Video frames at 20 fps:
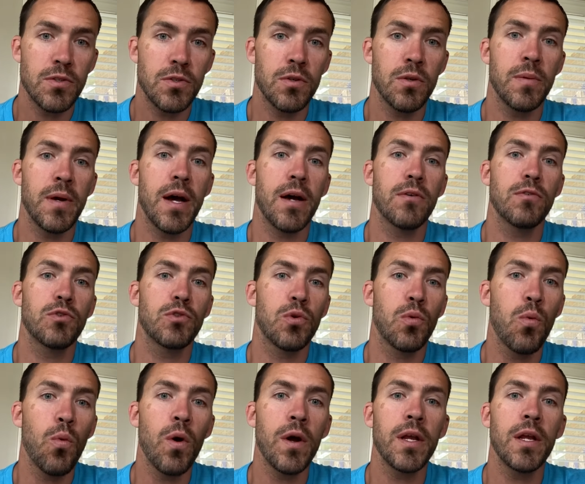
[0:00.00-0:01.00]
to about
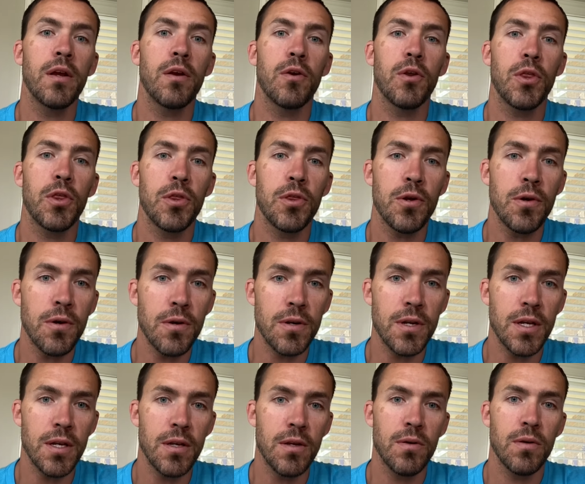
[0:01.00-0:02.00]
20 or
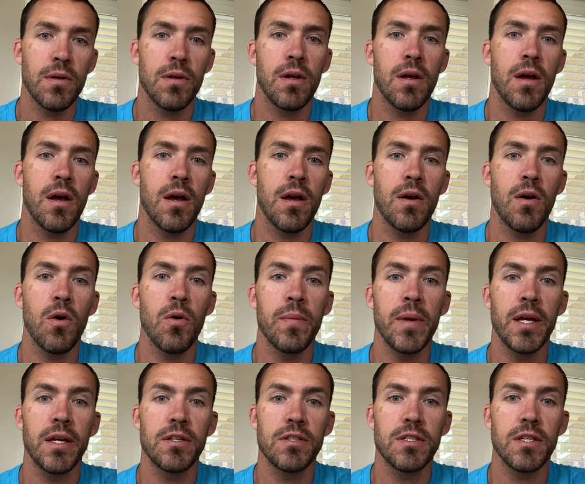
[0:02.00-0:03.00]
30
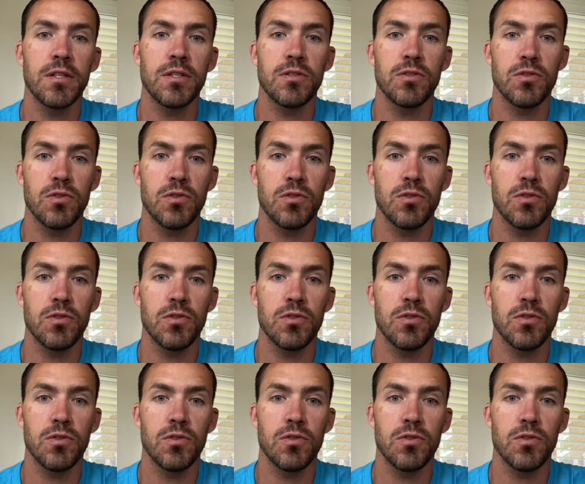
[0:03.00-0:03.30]
omega-6s.